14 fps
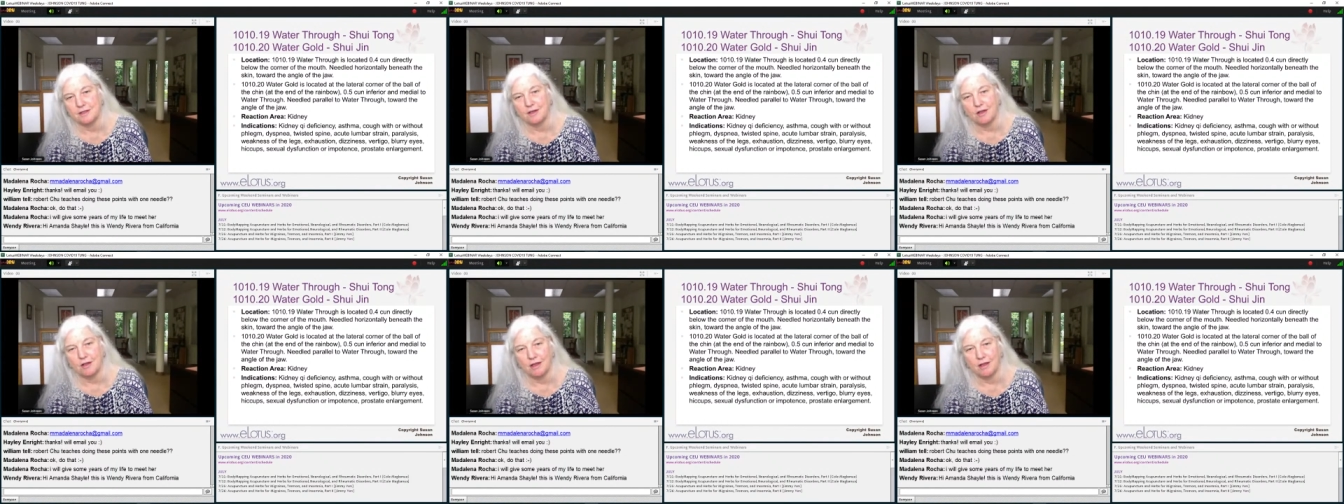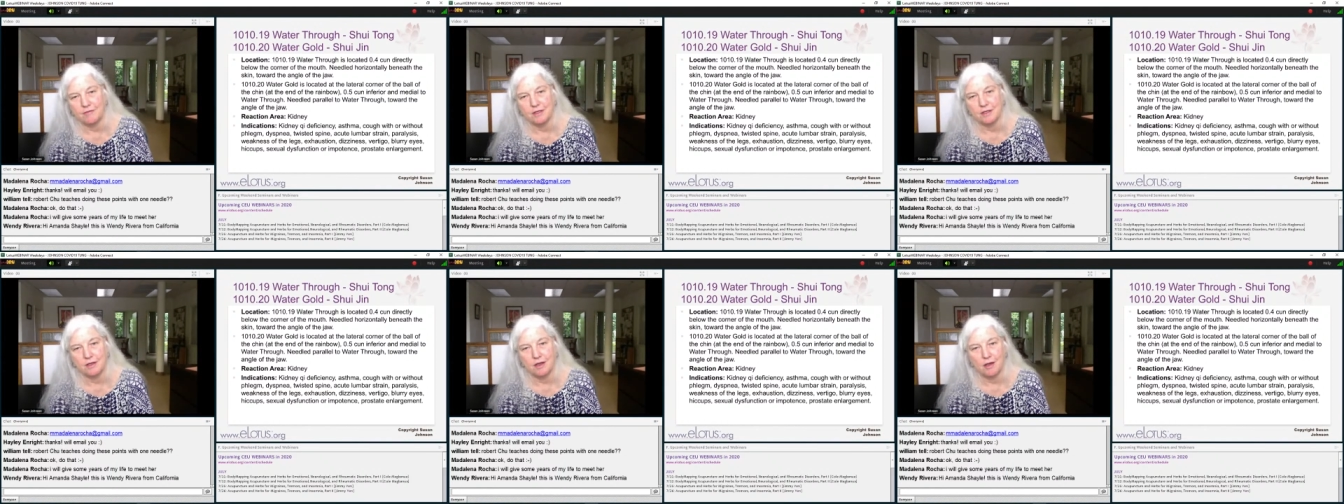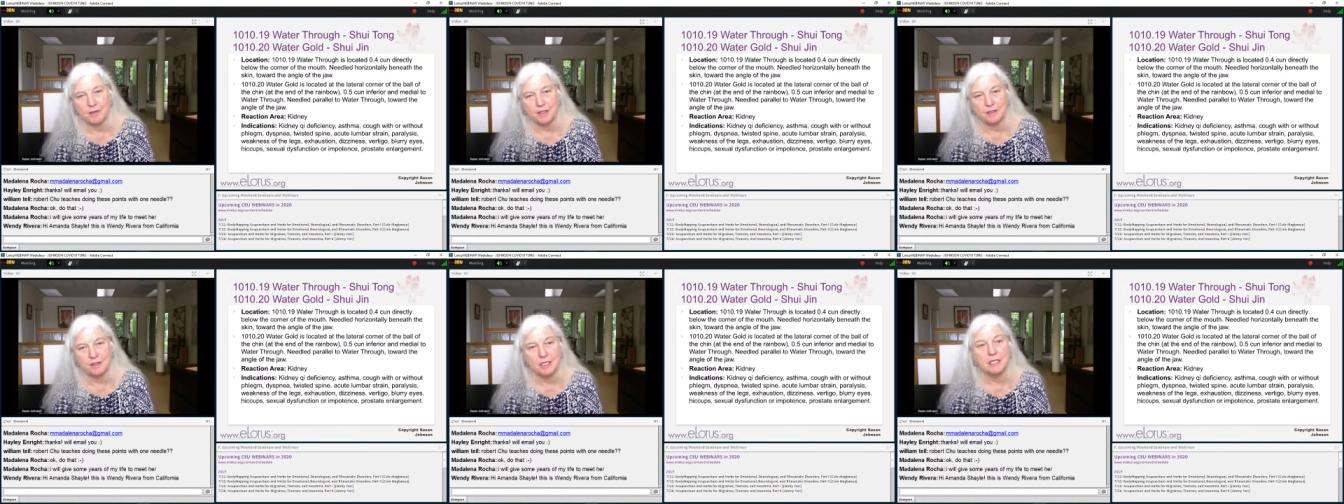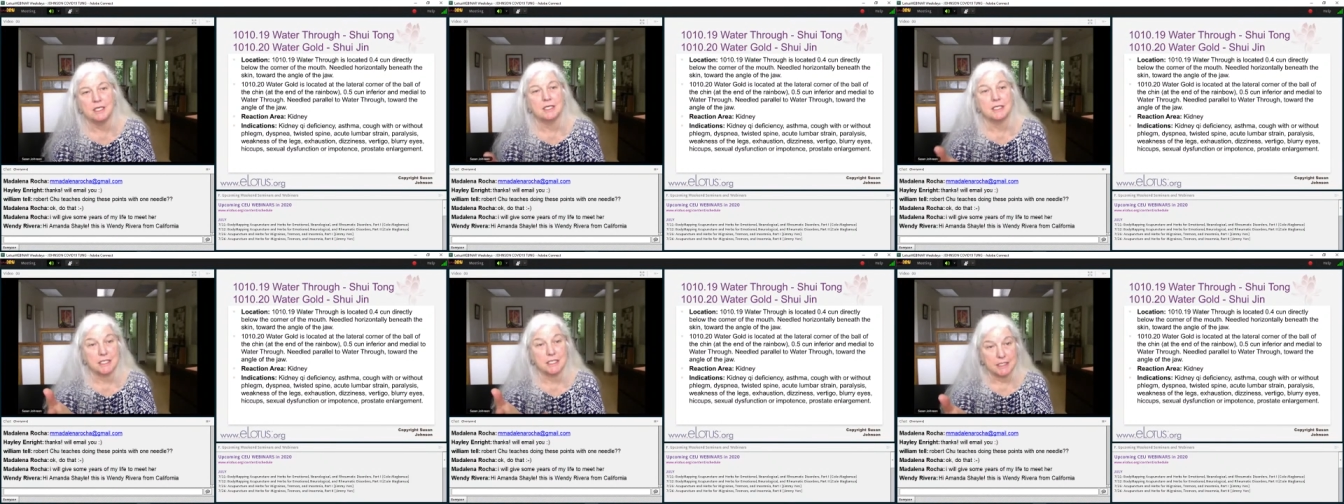They all have in common
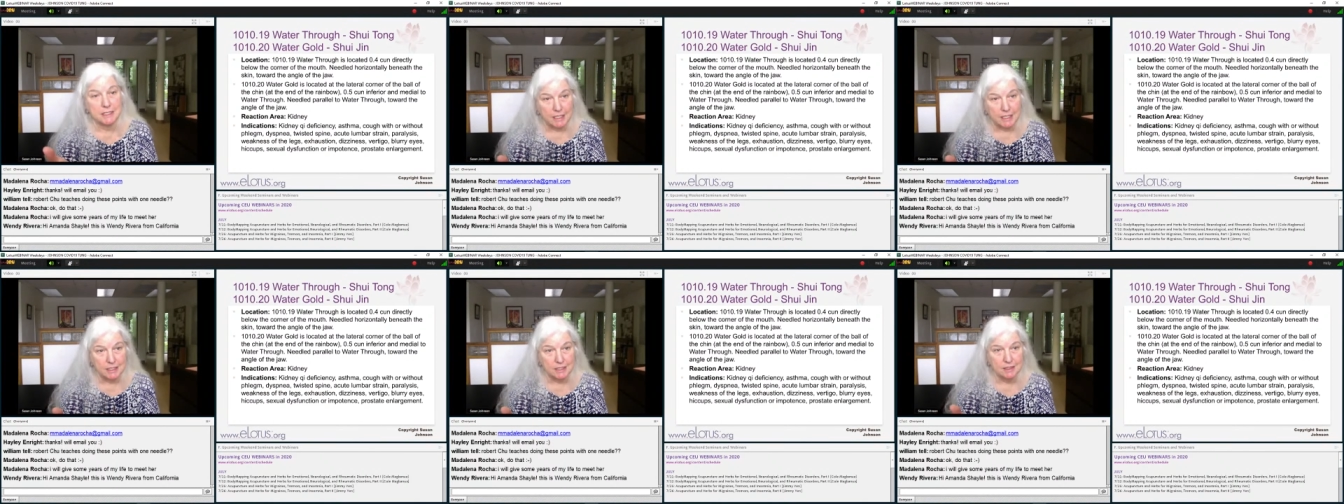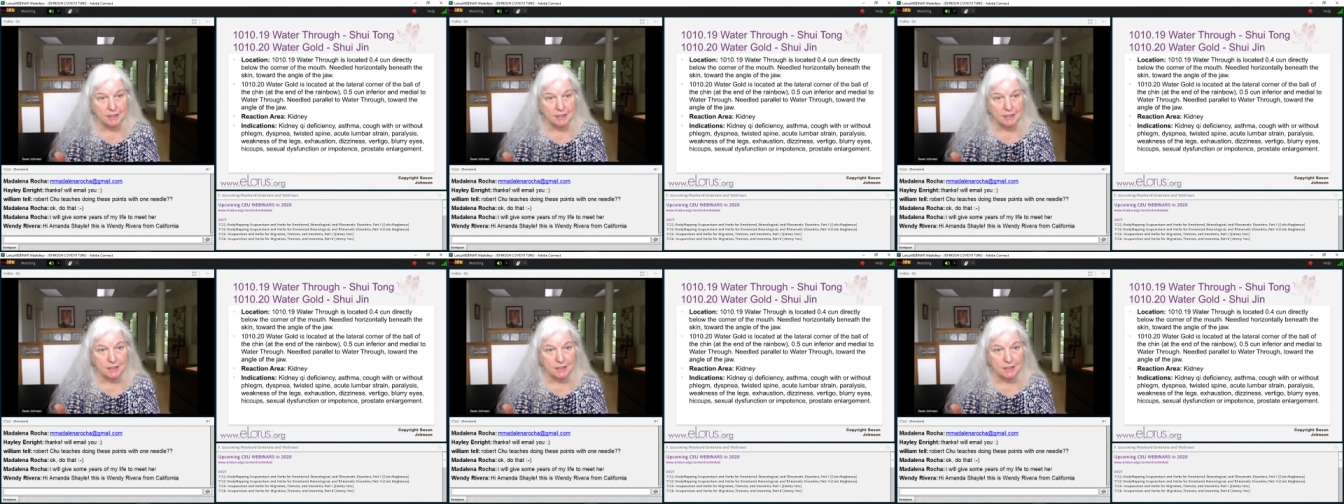kidney,